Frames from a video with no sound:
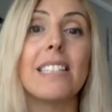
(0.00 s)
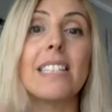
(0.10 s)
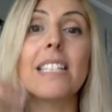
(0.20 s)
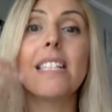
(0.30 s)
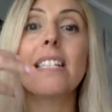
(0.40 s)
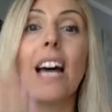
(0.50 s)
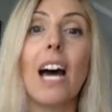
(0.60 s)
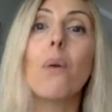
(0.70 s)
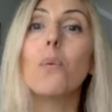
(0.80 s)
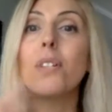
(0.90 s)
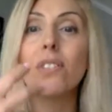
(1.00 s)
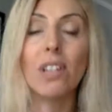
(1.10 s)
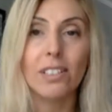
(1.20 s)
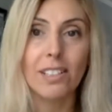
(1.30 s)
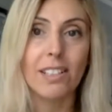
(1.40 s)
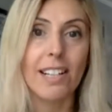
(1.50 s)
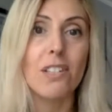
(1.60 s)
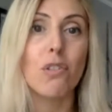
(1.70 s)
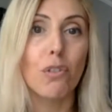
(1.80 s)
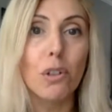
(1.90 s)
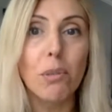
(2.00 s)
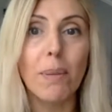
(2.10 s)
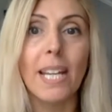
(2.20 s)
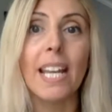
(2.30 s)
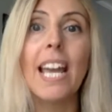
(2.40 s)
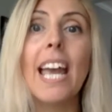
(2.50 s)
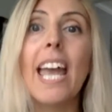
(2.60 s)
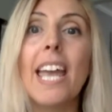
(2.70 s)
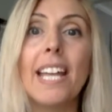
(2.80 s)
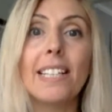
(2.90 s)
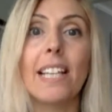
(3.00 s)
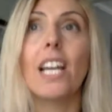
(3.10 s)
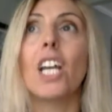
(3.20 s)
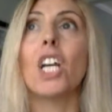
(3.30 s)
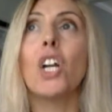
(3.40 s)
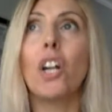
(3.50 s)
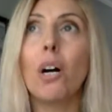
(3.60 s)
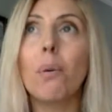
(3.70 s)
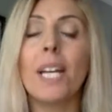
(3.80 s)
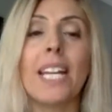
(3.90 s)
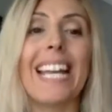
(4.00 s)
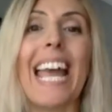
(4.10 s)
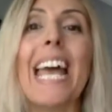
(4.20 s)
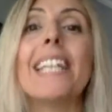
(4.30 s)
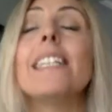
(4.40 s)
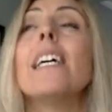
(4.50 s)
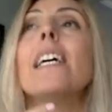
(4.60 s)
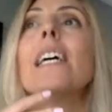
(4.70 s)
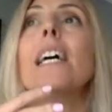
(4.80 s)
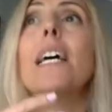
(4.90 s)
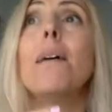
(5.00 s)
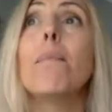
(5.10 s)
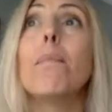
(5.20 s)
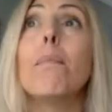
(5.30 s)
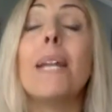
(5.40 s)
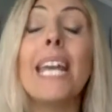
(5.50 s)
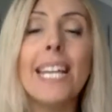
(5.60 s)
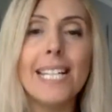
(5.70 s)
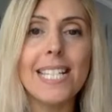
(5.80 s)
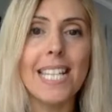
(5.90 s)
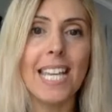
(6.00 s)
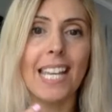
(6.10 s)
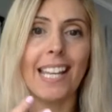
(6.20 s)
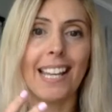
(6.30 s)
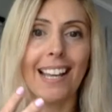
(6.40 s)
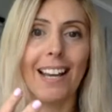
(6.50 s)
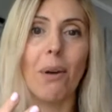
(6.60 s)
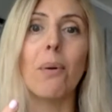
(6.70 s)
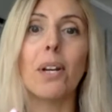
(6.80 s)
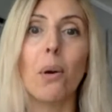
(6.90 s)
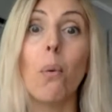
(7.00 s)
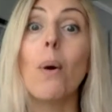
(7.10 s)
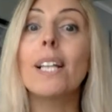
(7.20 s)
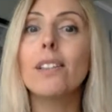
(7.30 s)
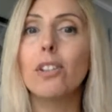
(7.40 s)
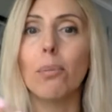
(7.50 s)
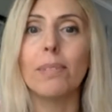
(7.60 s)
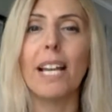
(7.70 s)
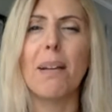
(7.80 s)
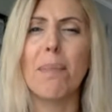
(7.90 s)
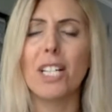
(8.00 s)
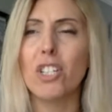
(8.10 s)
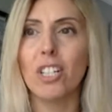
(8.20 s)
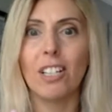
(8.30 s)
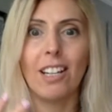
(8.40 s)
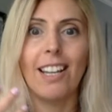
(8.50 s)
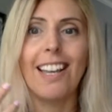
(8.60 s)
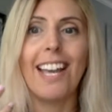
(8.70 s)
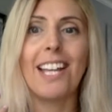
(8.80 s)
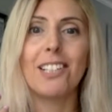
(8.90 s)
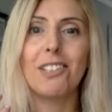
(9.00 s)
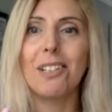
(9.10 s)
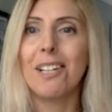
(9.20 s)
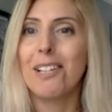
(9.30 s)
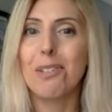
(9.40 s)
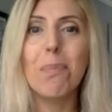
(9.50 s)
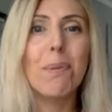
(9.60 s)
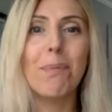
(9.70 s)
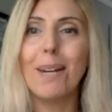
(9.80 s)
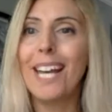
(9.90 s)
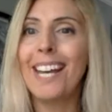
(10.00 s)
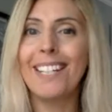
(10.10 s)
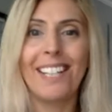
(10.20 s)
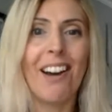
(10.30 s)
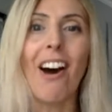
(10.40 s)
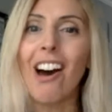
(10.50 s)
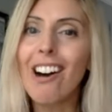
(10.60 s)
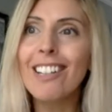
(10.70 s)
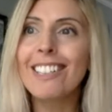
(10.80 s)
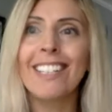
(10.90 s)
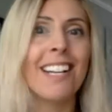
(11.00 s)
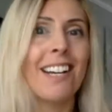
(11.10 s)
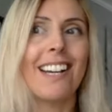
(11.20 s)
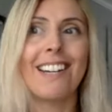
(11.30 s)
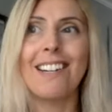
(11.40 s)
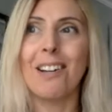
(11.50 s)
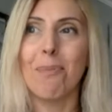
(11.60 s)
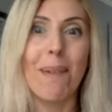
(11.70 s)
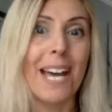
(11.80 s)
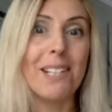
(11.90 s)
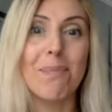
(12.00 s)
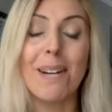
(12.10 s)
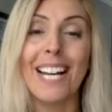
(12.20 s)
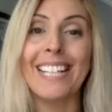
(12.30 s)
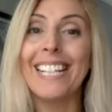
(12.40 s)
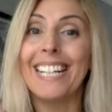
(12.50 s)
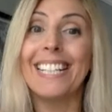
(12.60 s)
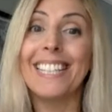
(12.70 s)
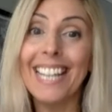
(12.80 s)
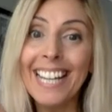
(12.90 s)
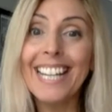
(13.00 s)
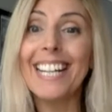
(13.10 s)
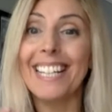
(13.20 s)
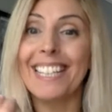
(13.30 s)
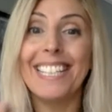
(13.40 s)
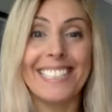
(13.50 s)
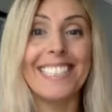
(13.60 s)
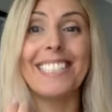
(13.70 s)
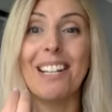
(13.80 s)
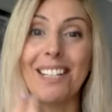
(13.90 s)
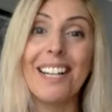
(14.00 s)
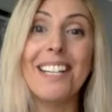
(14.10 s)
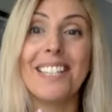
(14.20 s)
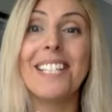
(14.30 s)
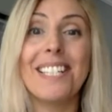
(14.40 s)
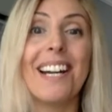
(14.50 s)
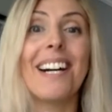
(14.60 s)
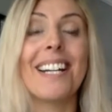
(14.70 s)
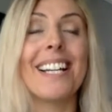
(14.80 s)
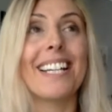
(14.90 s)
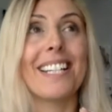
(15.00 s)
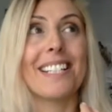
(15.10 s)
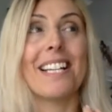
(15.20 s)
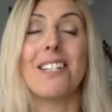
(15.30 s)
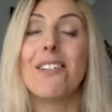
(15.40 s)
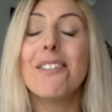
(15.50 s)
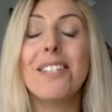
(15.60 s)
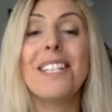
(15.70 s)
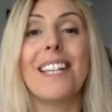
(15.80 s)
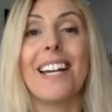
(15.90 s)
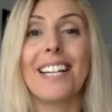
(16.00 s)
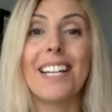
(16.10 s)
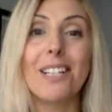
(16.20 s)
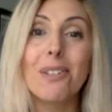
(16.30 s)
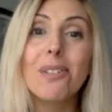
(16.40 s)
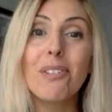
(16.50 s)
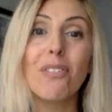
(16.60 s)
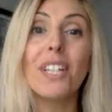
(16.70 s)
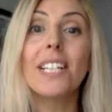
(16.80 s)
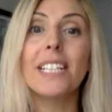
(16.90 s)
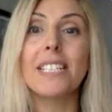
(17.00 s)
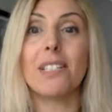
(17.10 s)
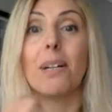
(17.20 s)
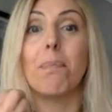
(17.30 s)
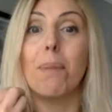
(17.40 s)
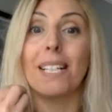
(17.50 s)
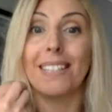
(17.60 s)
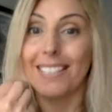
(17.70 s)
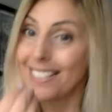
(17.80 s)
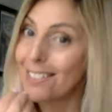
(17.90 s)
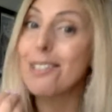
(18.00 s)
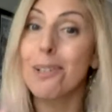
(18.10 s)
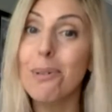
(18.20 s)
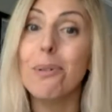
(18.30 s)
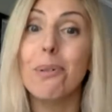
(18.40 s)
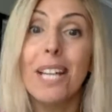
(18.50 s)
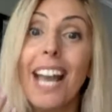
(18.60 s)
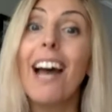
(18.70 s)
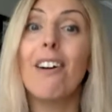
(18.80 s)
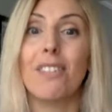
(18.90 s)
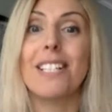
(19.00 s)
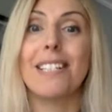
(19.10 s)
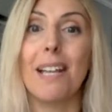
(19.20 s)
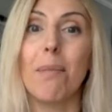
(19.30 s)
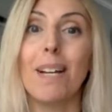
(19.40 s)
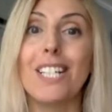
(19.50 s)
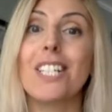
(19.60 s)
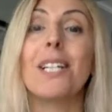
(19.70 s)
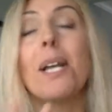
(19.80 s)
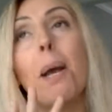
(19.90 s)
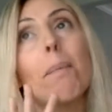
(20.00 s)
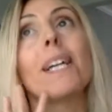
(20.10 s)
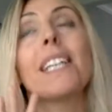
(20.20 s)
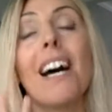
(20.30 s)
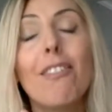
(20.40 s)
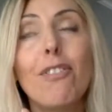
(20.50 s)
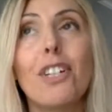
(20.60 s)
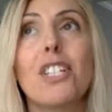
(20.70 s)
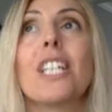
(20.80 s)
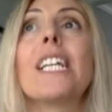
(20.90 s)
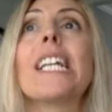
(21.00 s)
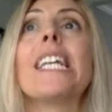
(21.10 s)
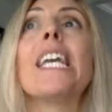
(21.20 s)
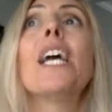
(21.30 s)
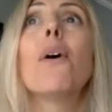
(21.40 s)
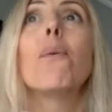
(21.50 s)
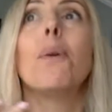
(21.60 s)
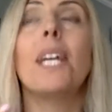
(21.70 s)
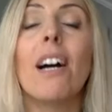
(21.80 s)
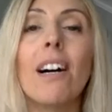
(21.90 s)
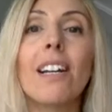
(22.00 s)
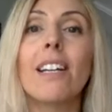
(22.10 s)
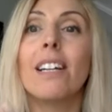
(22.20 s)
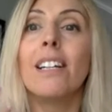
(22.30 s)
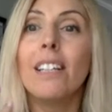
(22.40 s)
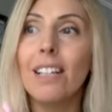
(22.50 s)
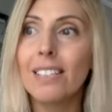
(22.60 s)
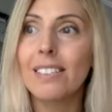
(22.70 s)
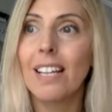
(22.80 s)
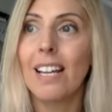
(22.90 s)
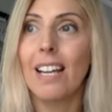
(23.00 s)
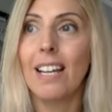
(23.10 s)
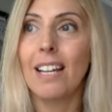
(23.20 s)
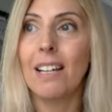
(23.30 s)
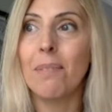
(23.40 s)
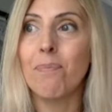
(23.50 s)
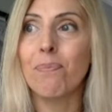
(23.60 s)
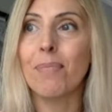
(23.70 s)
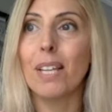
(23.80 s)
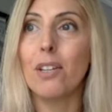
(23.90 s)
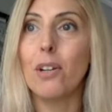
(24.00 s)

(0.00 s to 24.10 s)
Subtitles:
this is how we start transforming and growing and embracing our quantum dimension. And Superman, Hulk, Batman, this is a night. These are like, these are cartoon figures, but this is true. We have this dimension, but unfortunately we are not in